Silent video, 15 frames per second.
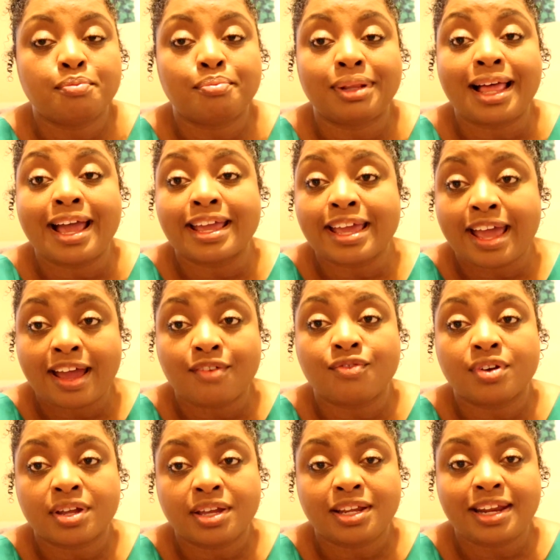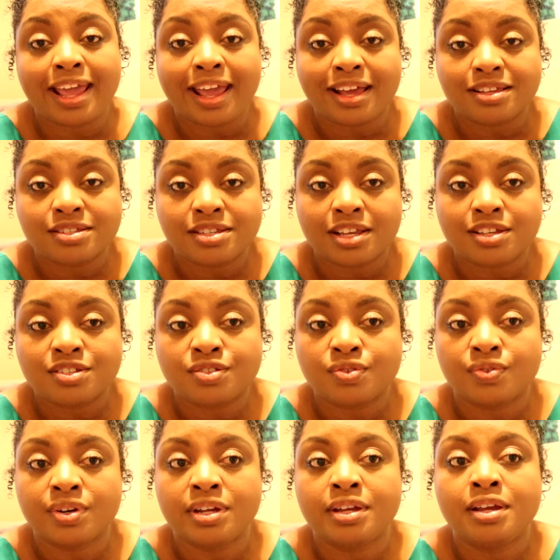black African
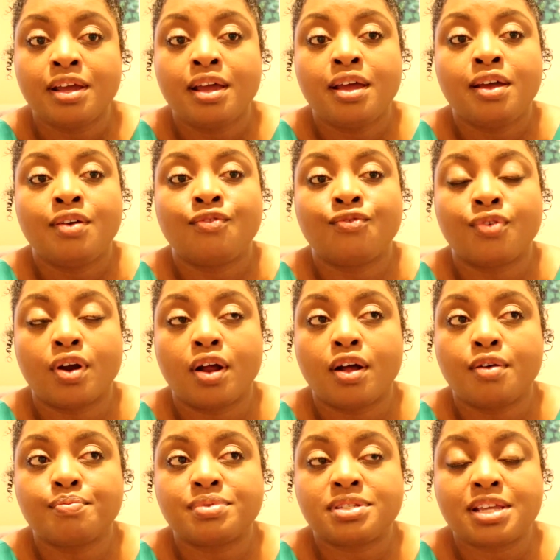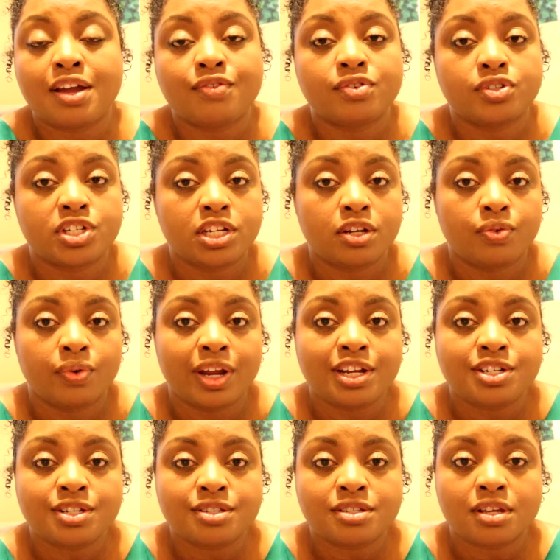ancestry from several
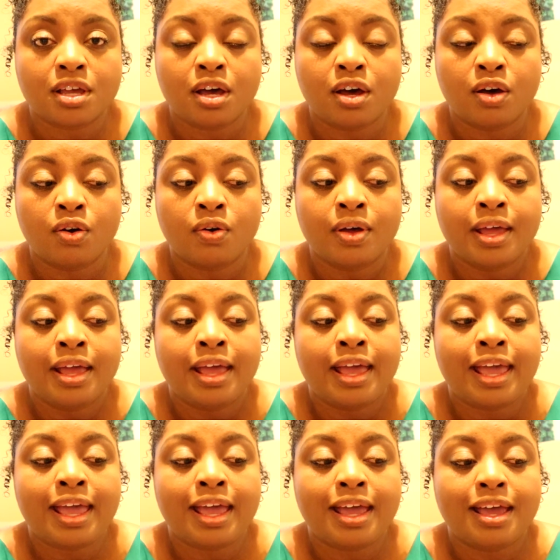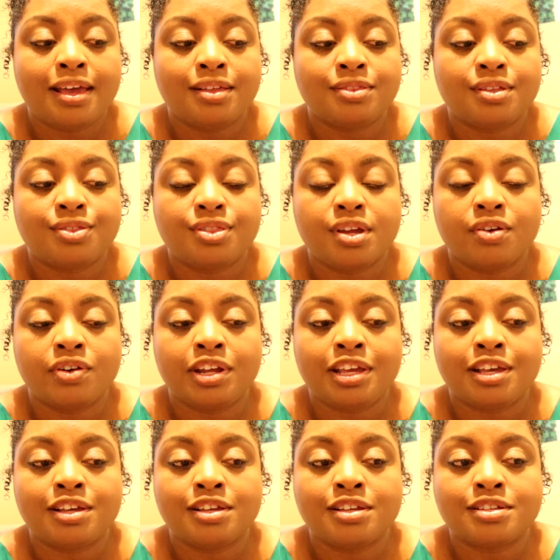generations ago, and the
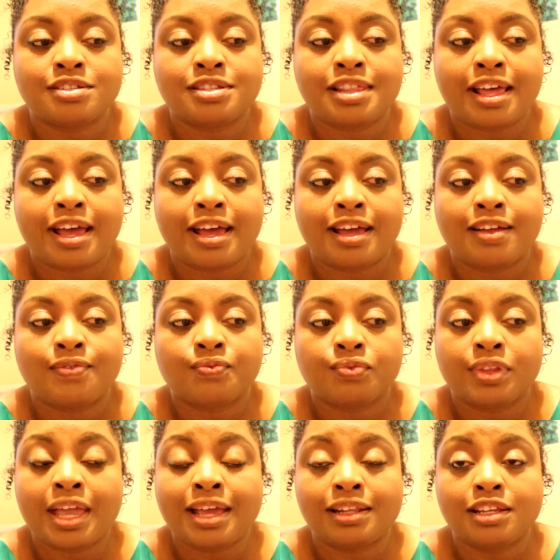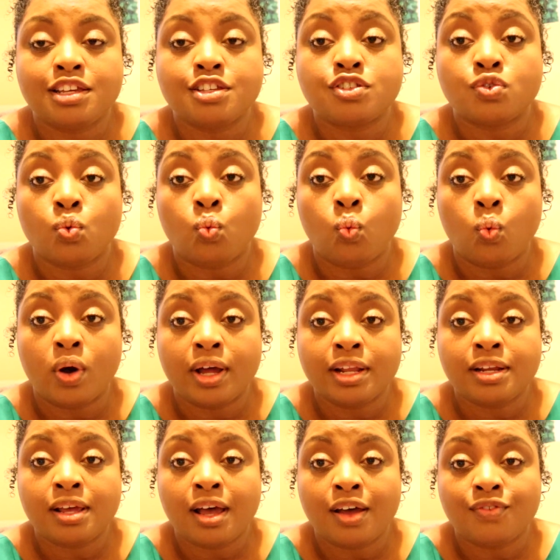theory is that at least
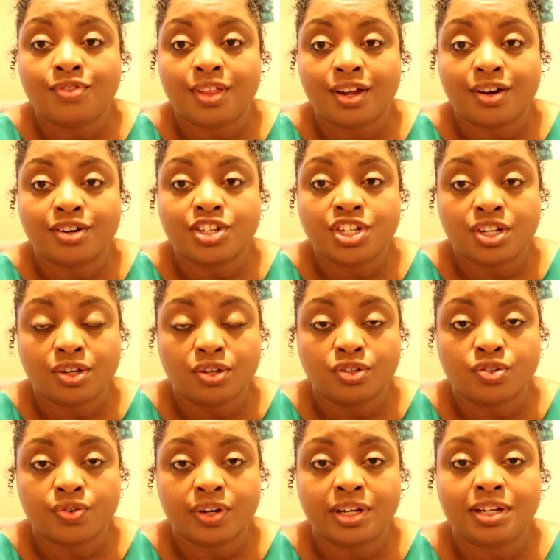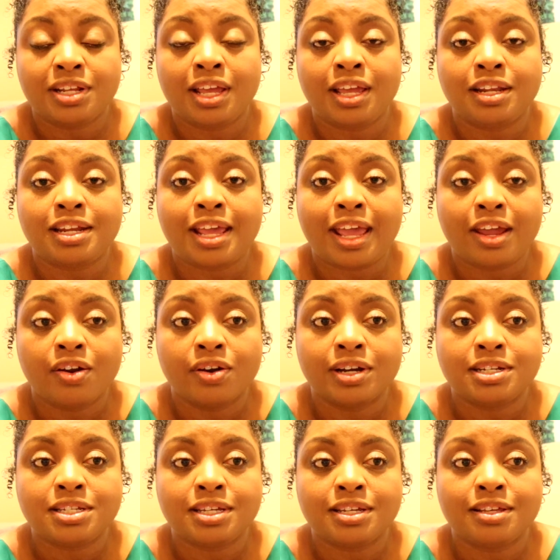one of their children
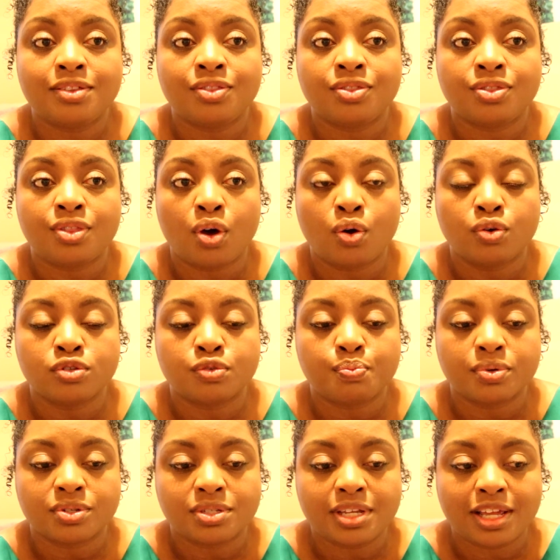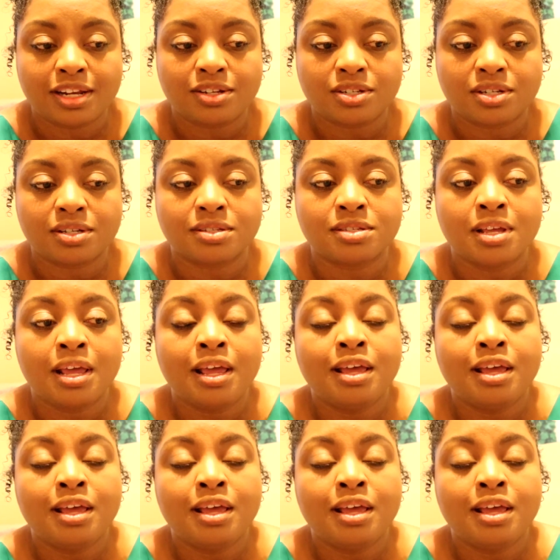inherited those percentages.